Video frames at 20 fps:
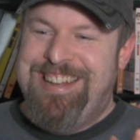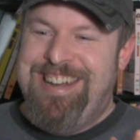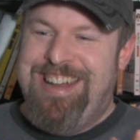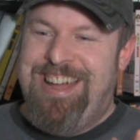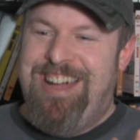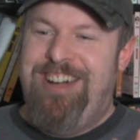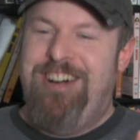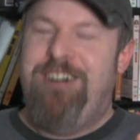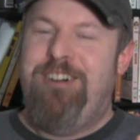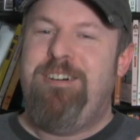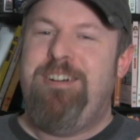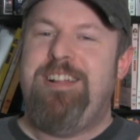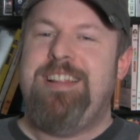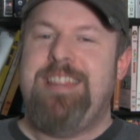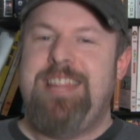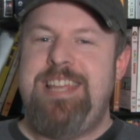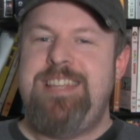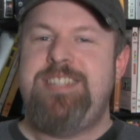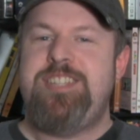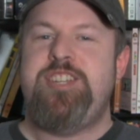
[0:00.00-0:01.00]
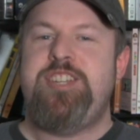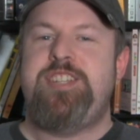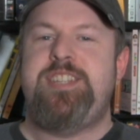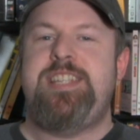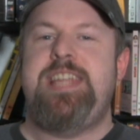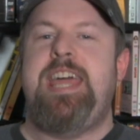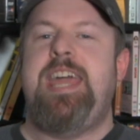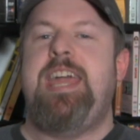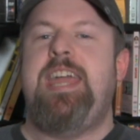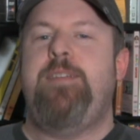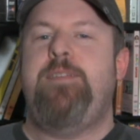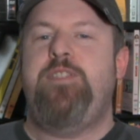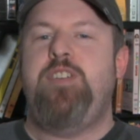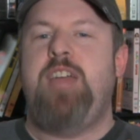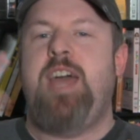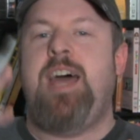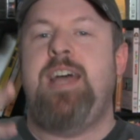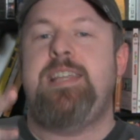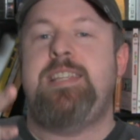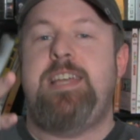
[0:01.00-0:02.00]
No, let's just say, if you
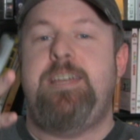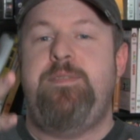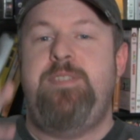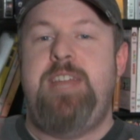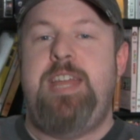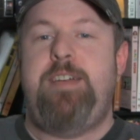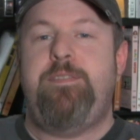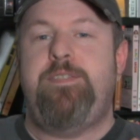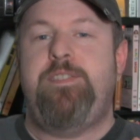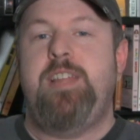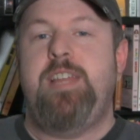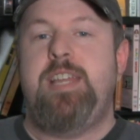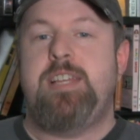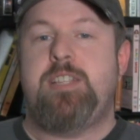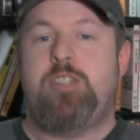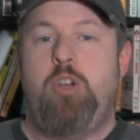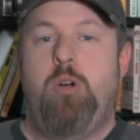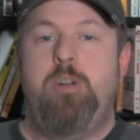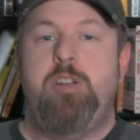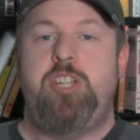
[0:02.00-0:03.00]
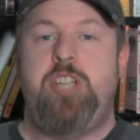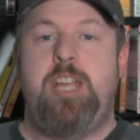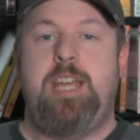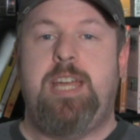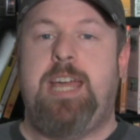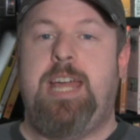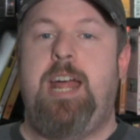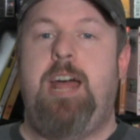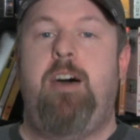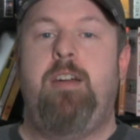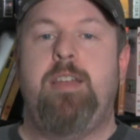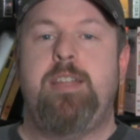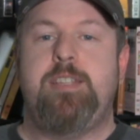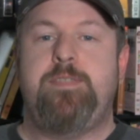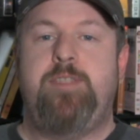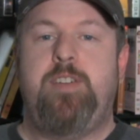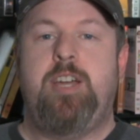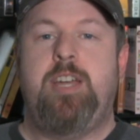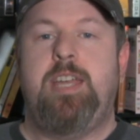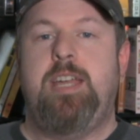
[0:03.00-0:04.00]
guys have Netflix, go and check it out. It's
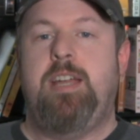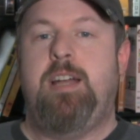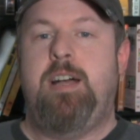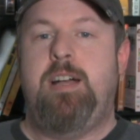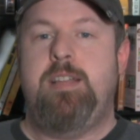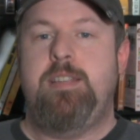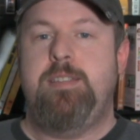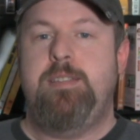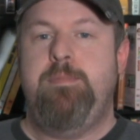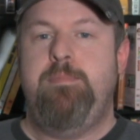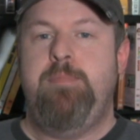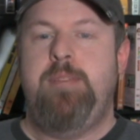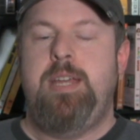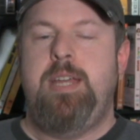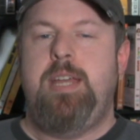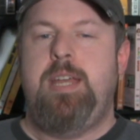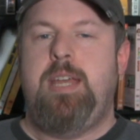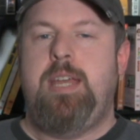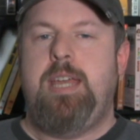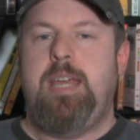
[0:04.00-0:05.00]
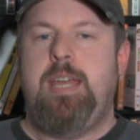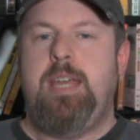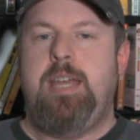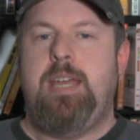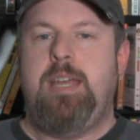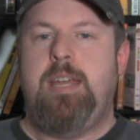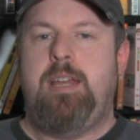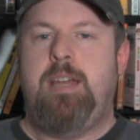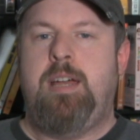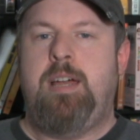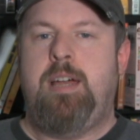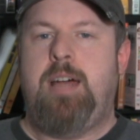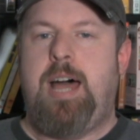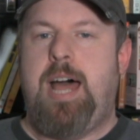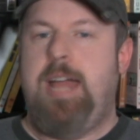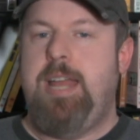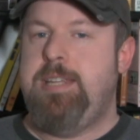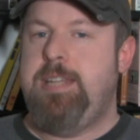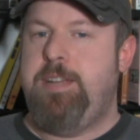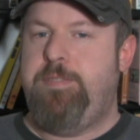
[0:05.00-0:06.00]
fucking awesome. And
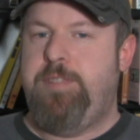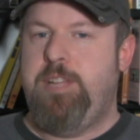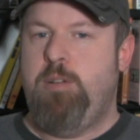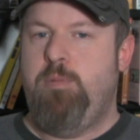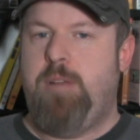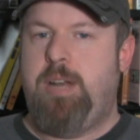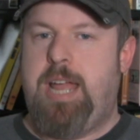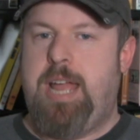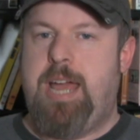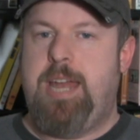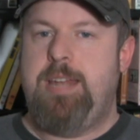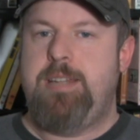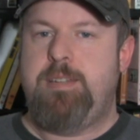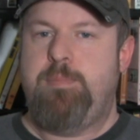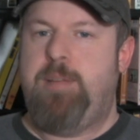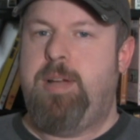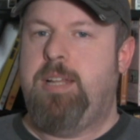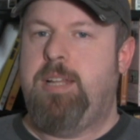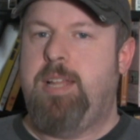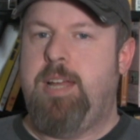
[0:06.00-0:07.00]
I definitely want to add it to my